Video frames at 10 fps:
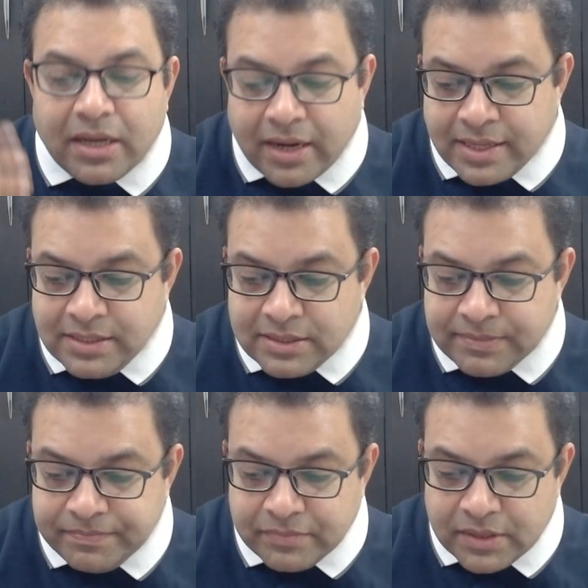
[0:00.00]
arise,
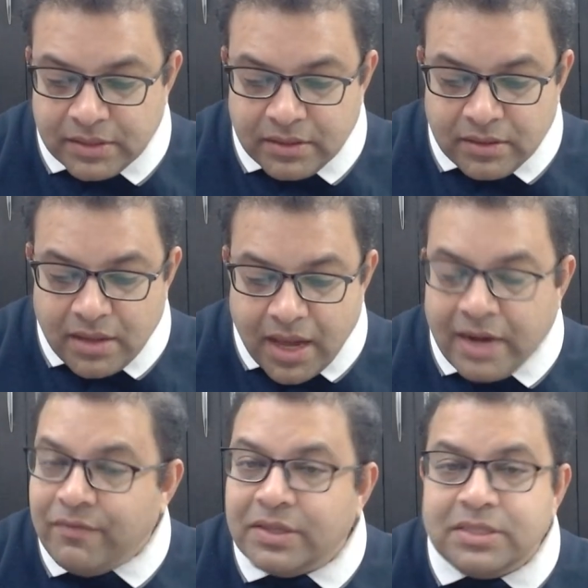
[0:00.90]

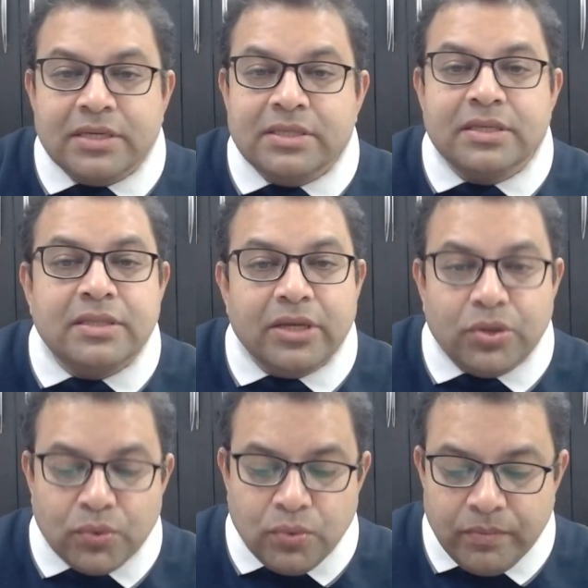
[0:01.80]
and once arisen, they
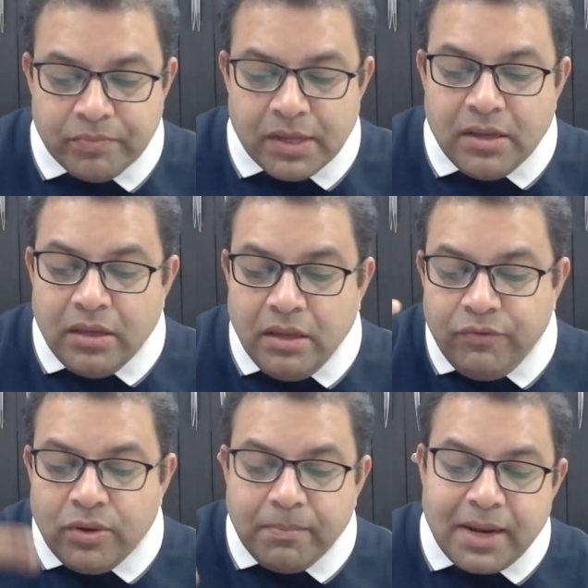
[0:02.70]
grow.
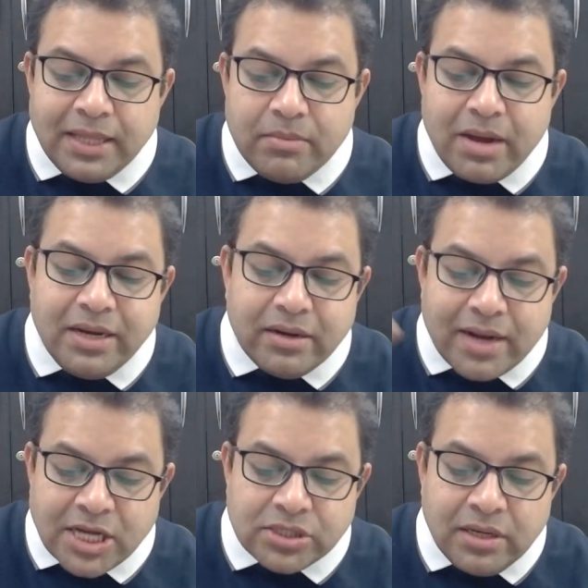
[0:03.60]
If you apply the mind
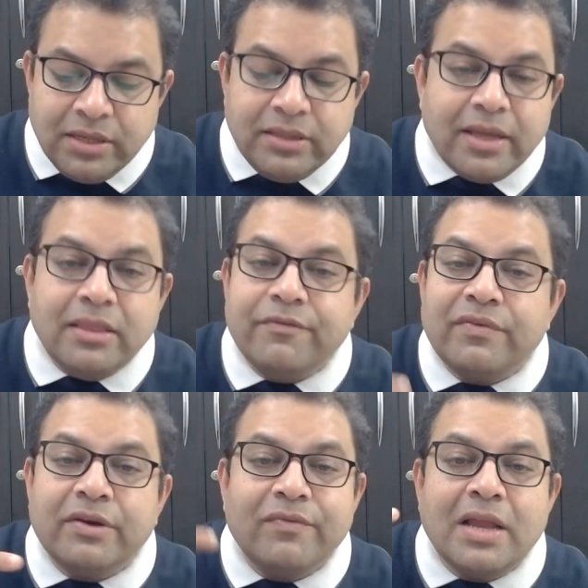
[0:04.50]
rationally, then the
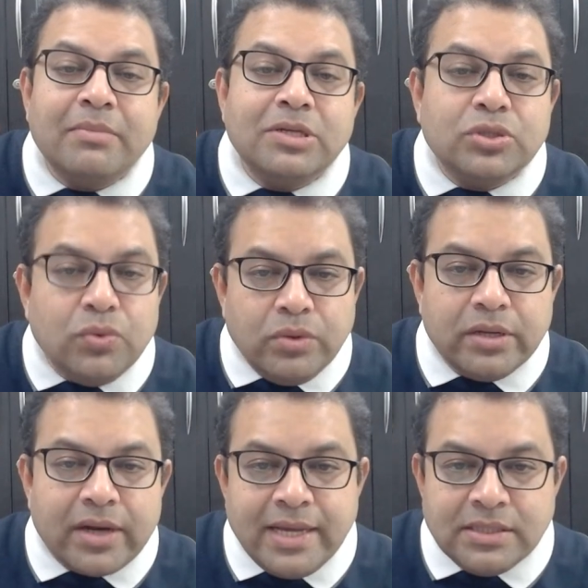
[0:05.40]
defilements don't
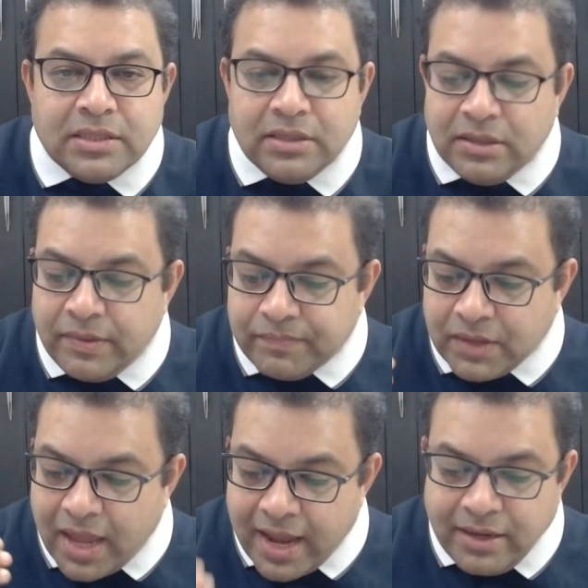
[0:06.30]
arise,
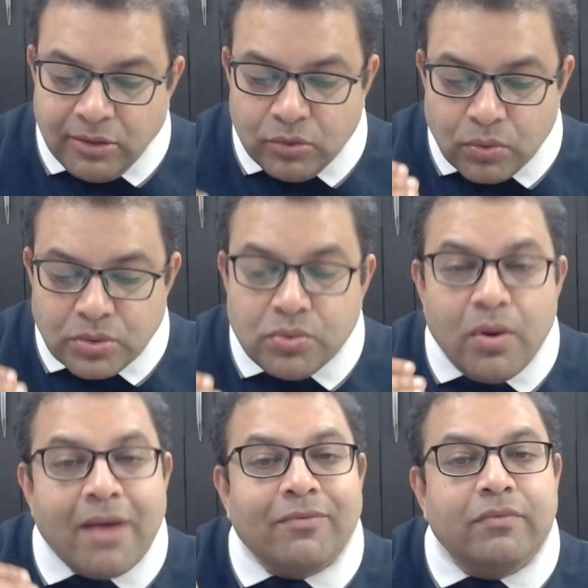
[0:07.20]
and those
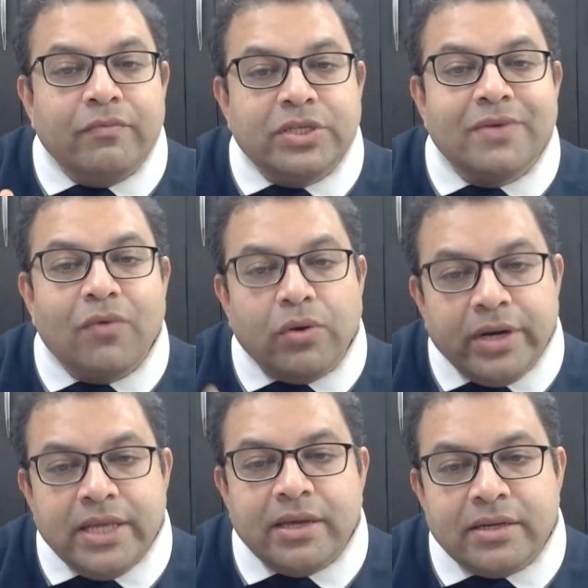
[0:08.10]
which have
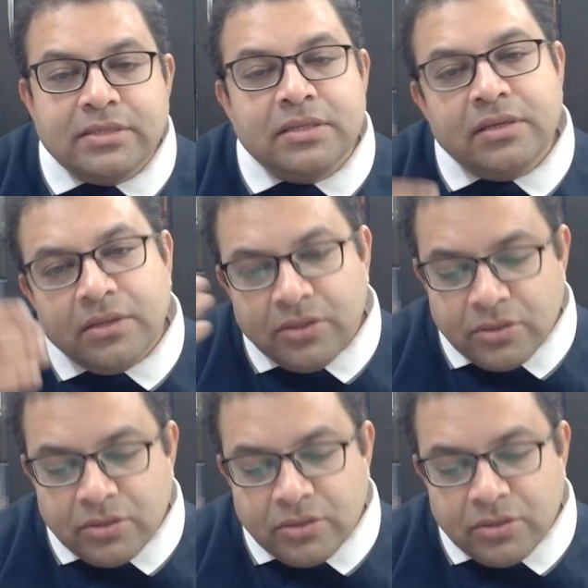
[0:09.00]
already arisen